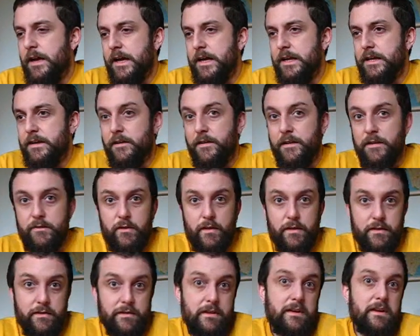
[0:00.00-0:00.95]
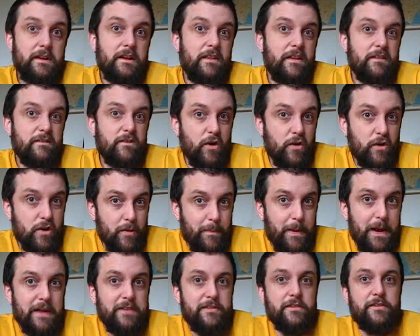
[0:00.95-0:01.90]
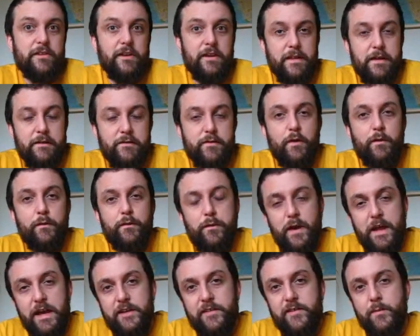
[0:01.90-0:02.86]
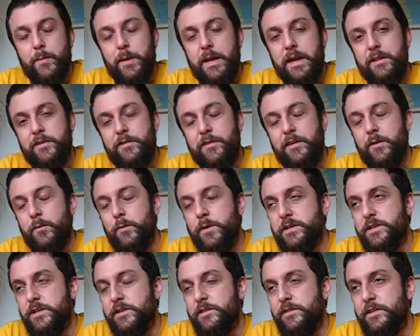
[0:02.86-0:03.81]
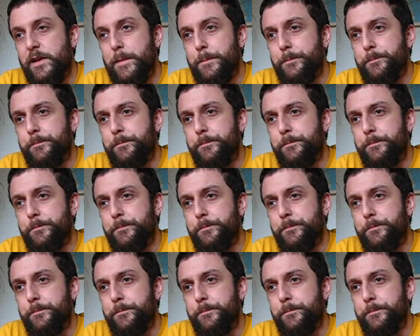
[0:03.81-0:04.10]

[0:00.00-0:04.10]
And they've got capacity and they've got flexibility, which is